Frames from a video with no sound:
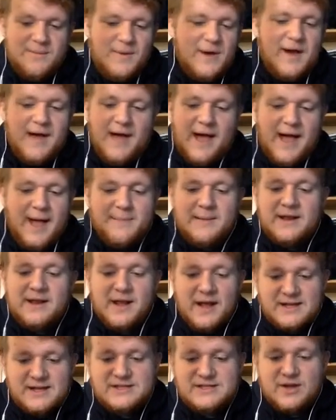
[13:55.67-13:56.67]
But, I
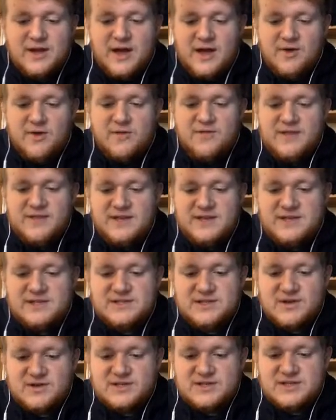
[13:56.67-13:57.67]
mean, as I hopefully
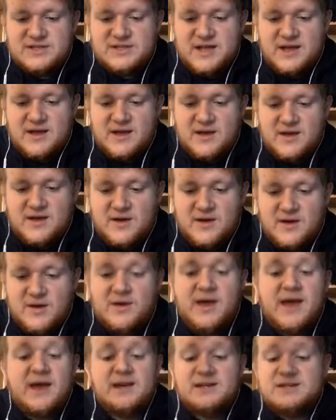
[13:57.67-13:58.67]
he's not just like,
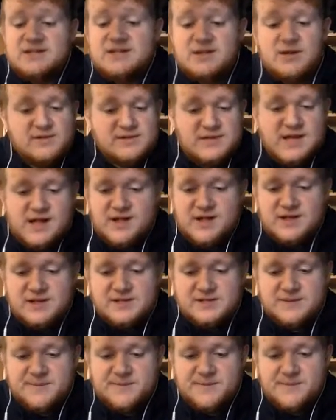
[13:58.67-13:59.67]
okay, he's still telling
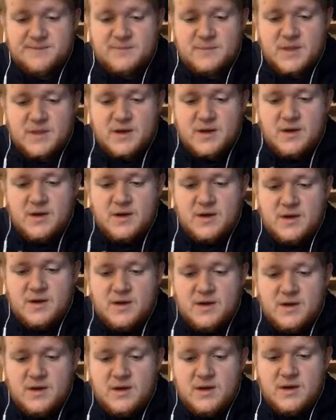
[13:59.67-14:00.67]
us.
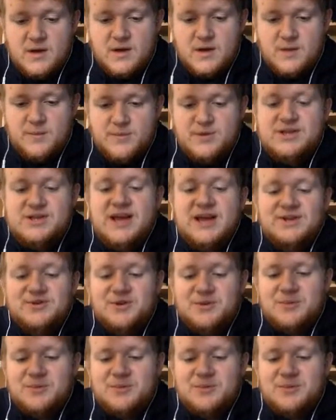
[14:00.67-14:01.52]
Pretend